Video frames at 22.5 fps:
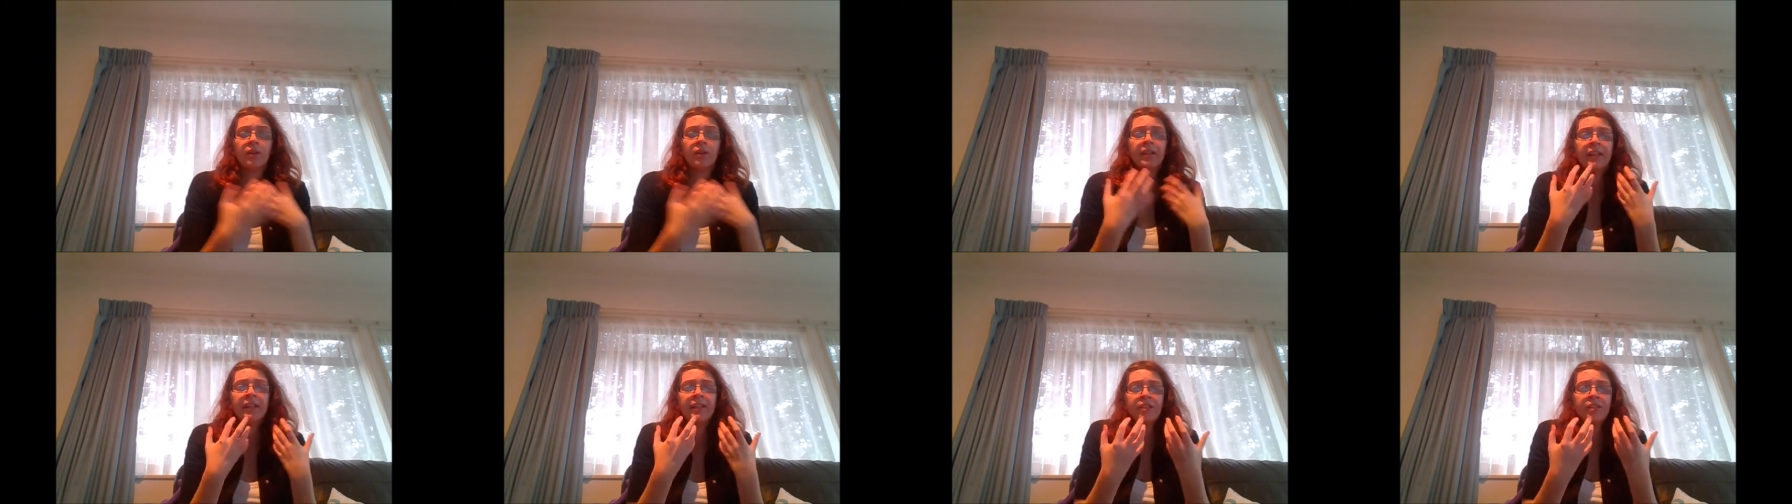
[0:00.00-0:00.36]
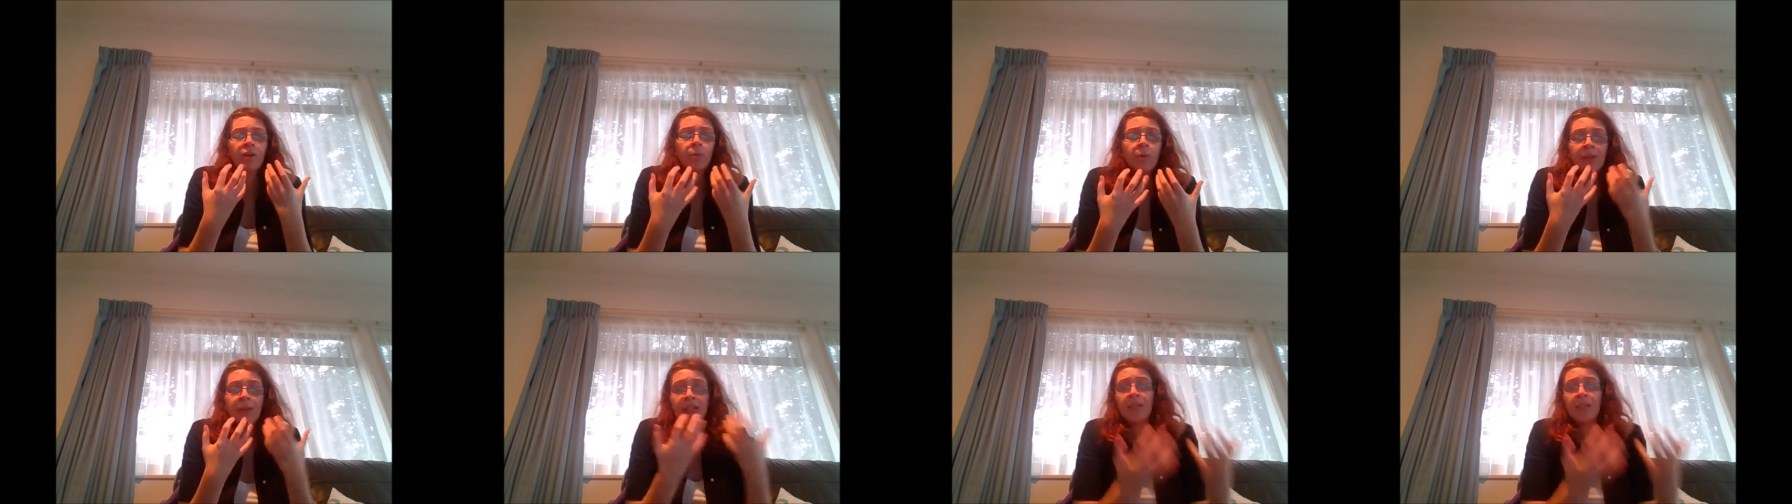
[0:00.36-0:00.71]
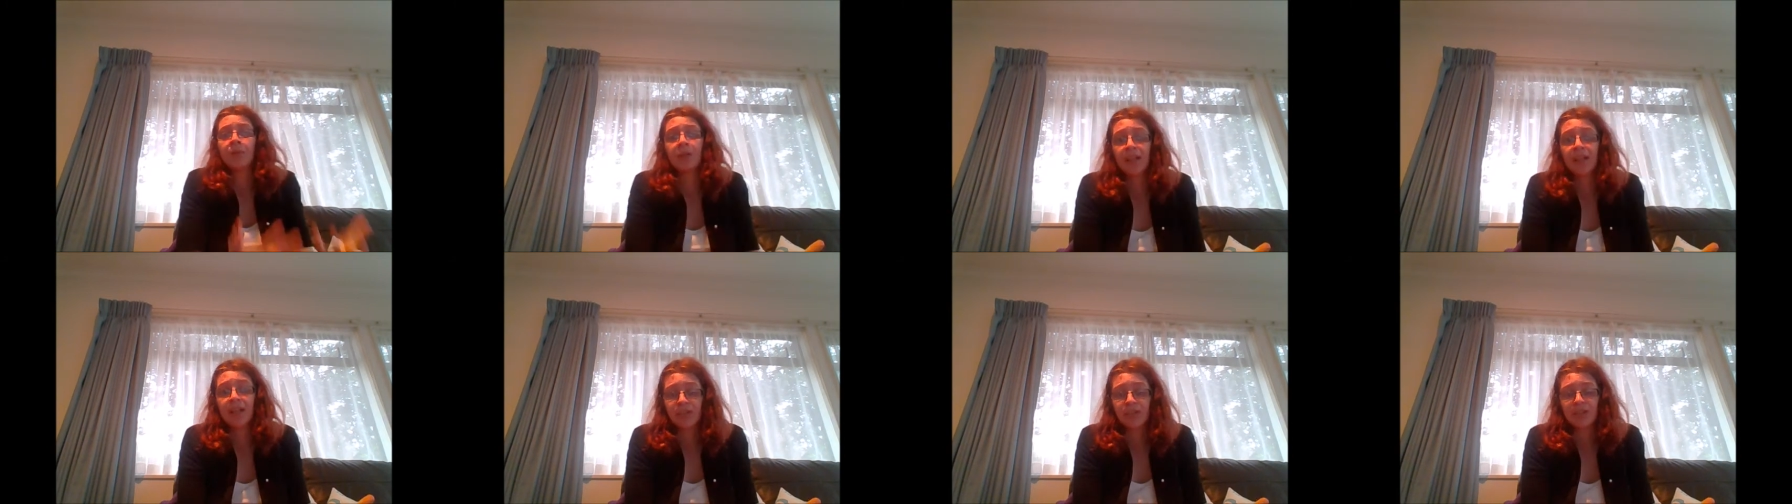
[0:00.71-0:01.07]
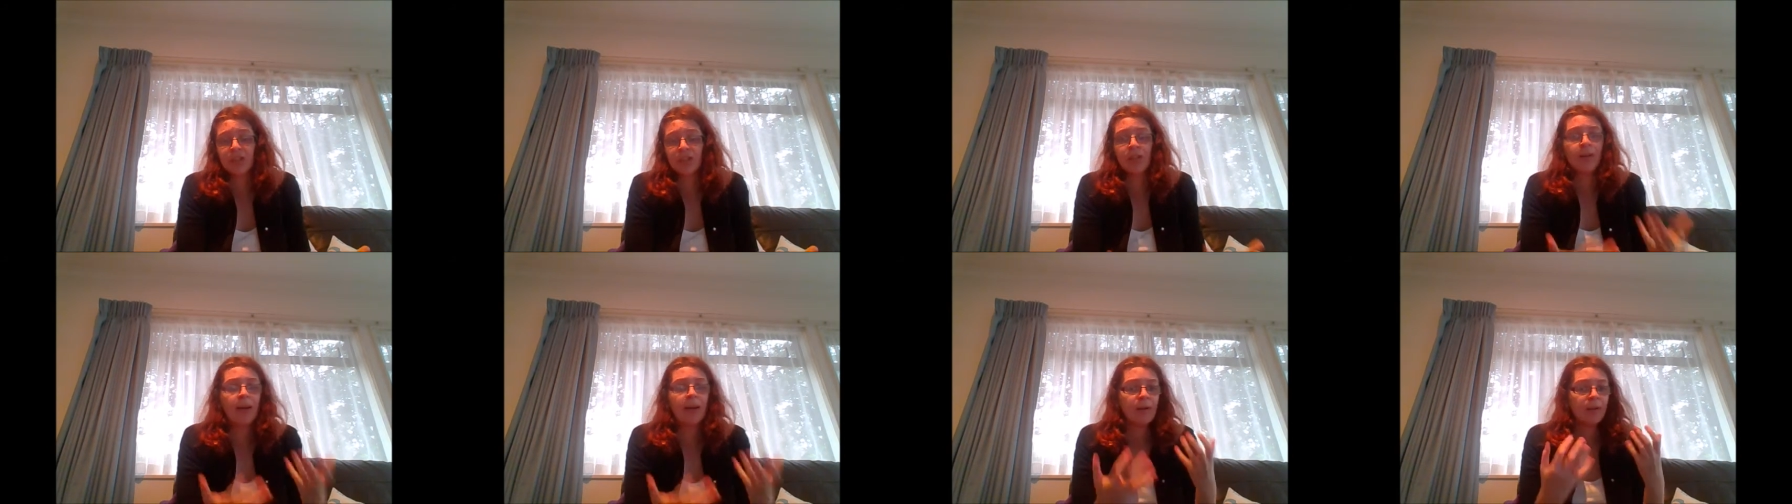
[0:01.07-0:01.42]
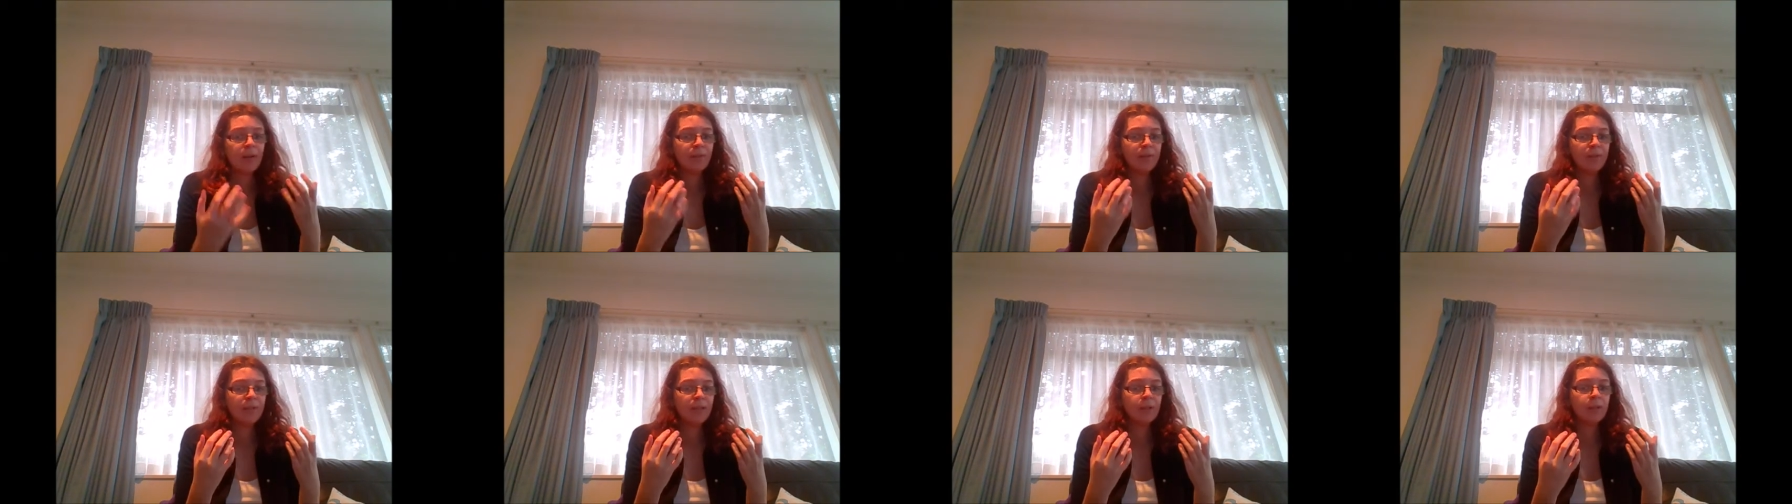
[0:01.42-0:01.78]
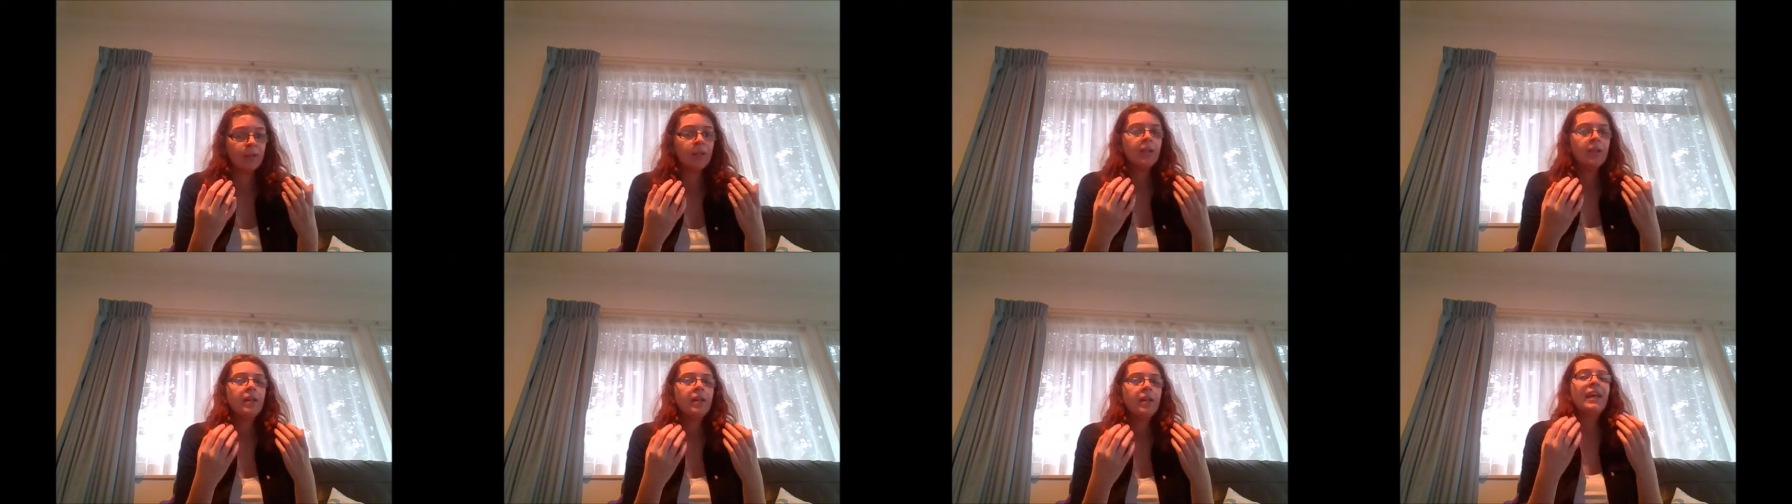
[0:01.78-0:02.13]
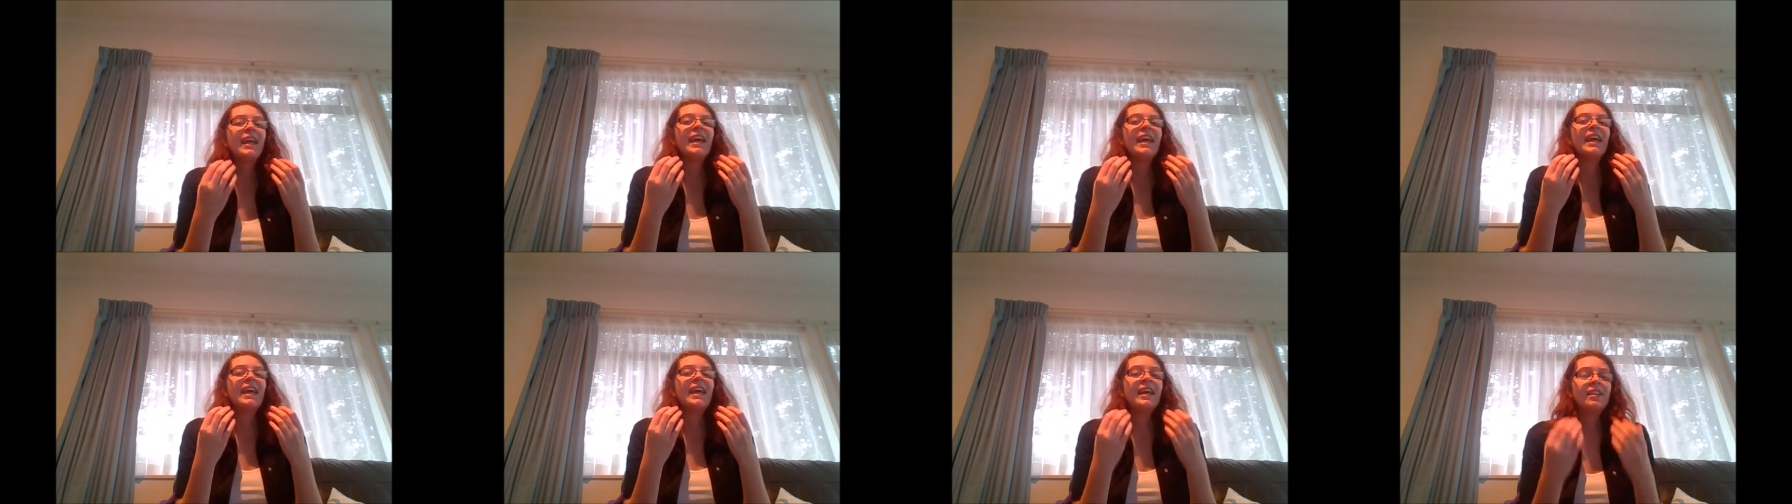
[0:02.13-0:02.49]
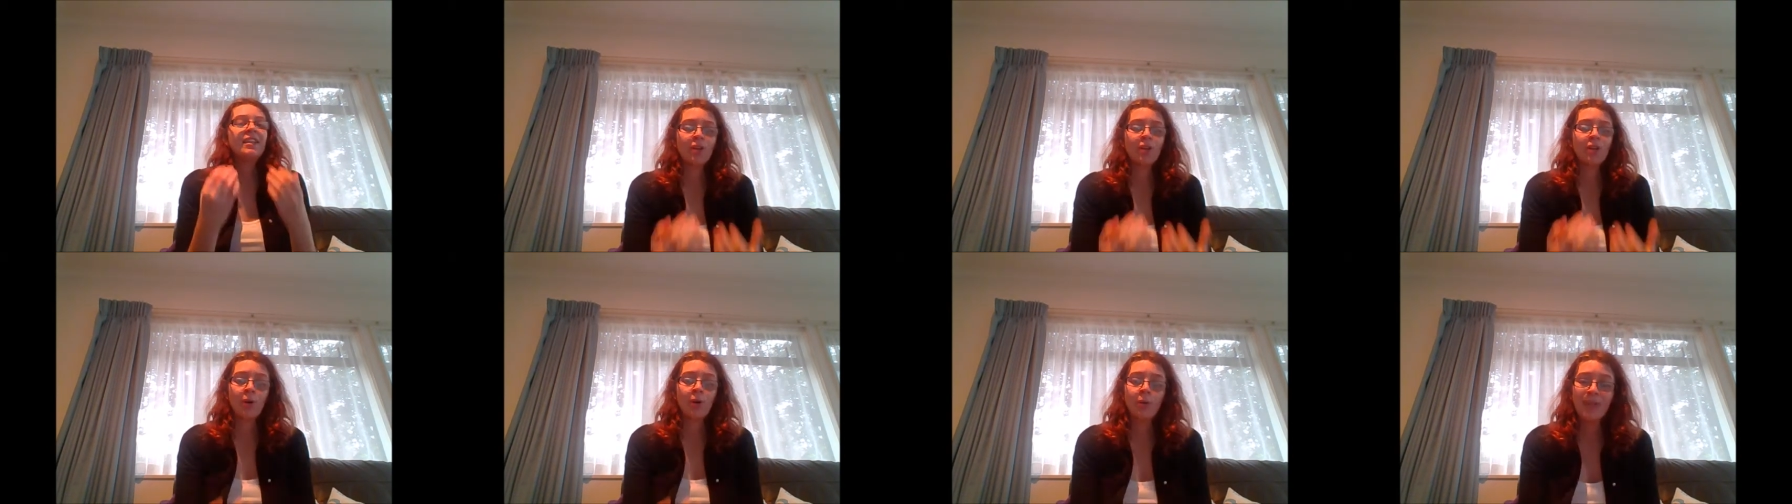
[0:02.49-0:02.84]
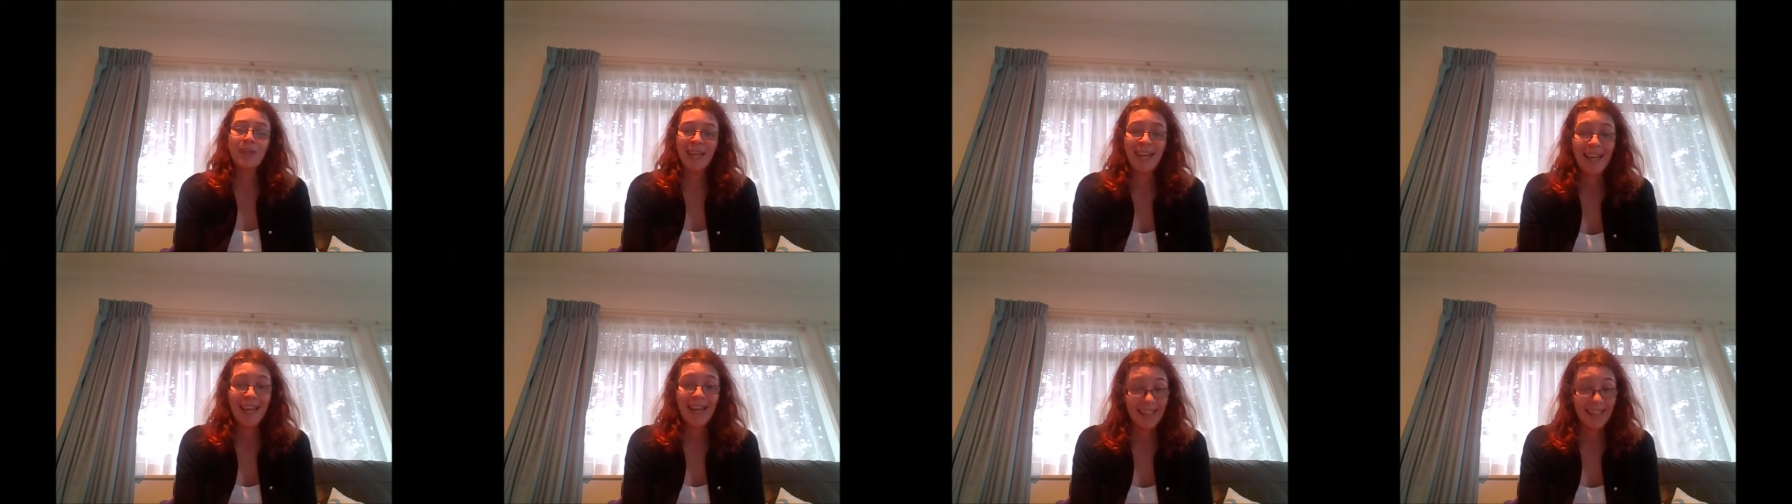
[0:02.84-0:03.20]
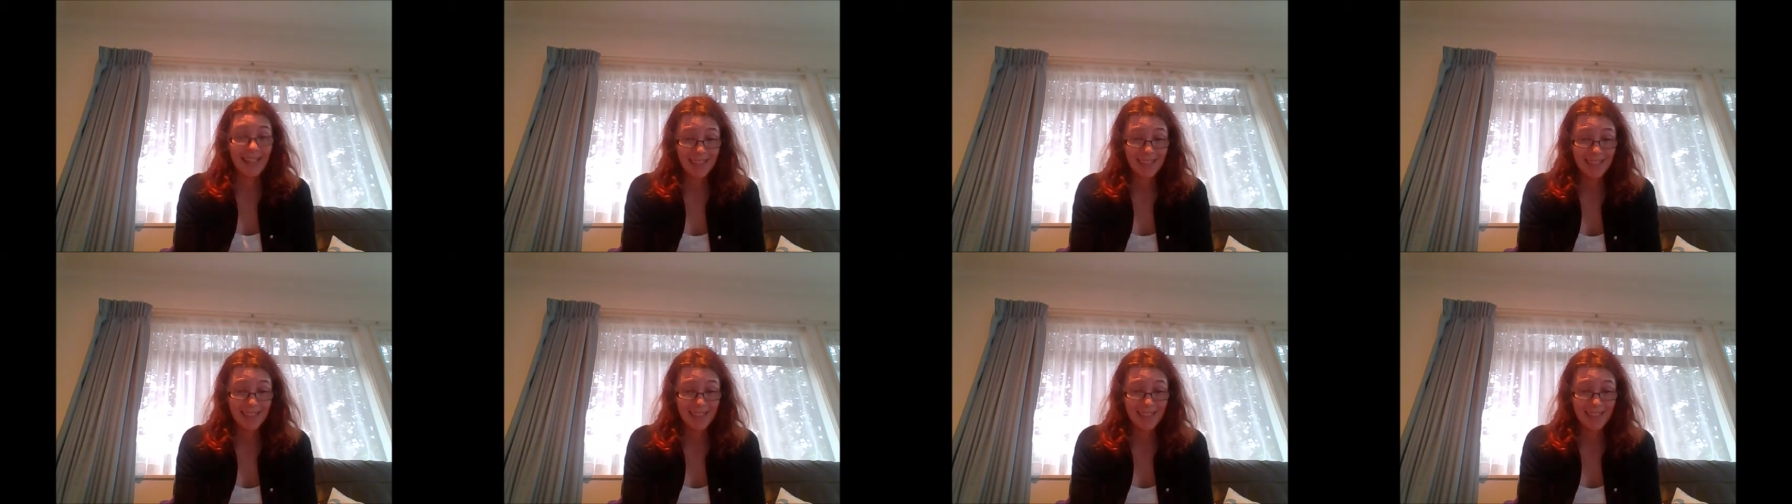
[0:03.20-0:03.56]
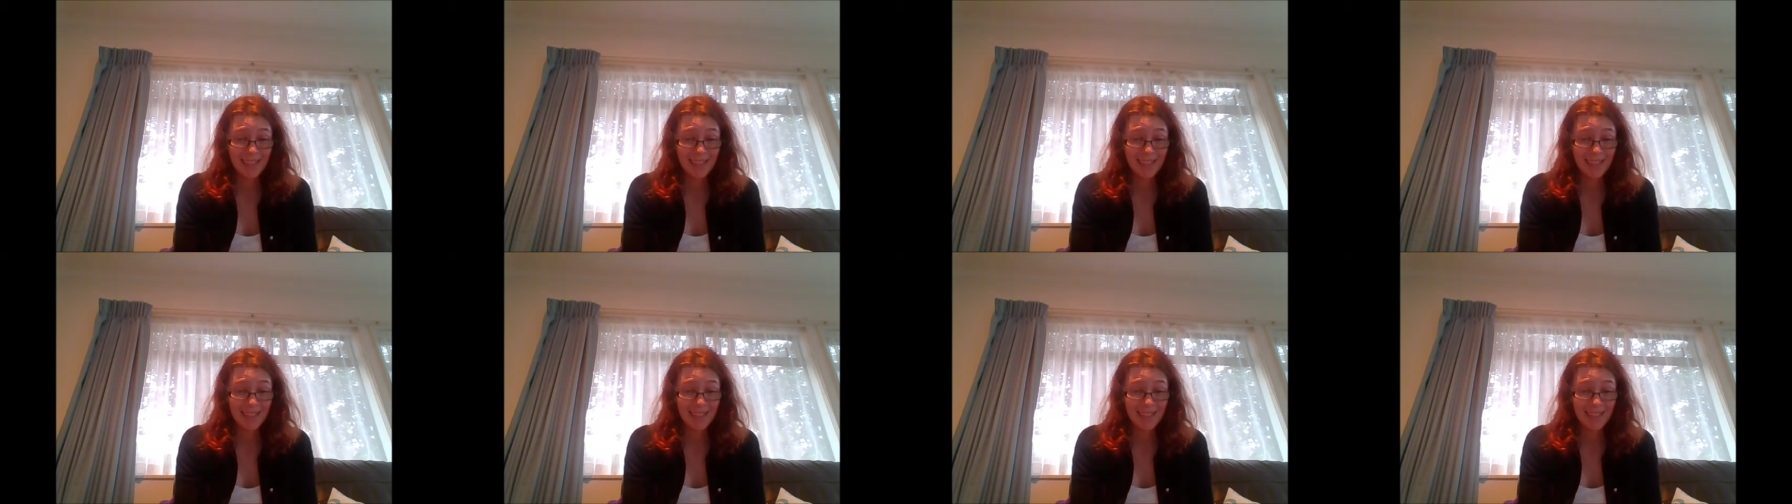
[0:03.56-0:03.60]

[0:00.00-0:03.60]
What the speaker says: and I don't want anyone else to know how I feel. It is okay.